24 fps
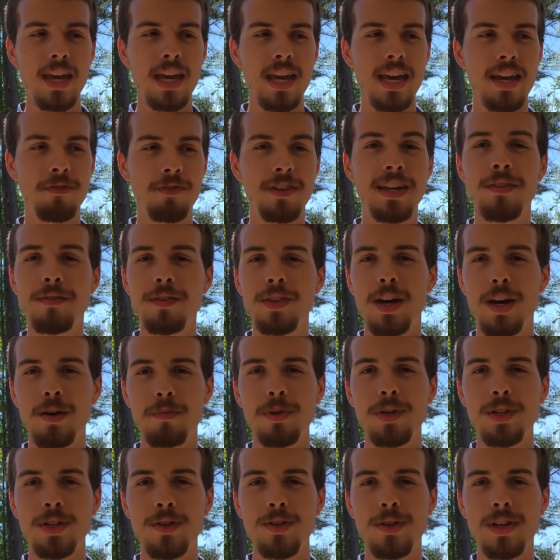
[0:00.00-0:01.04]
If given the
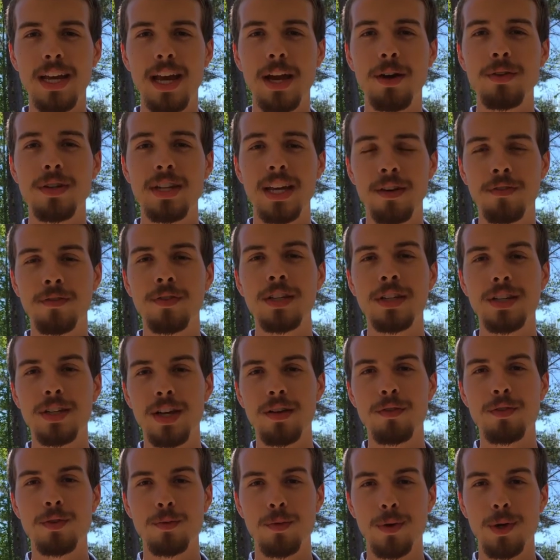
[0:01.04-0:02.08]
opportunity, I would definitely
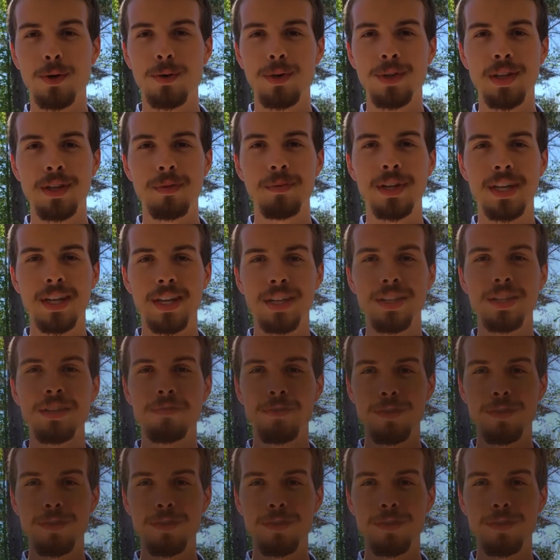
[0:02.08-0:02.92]
love to work with them again in the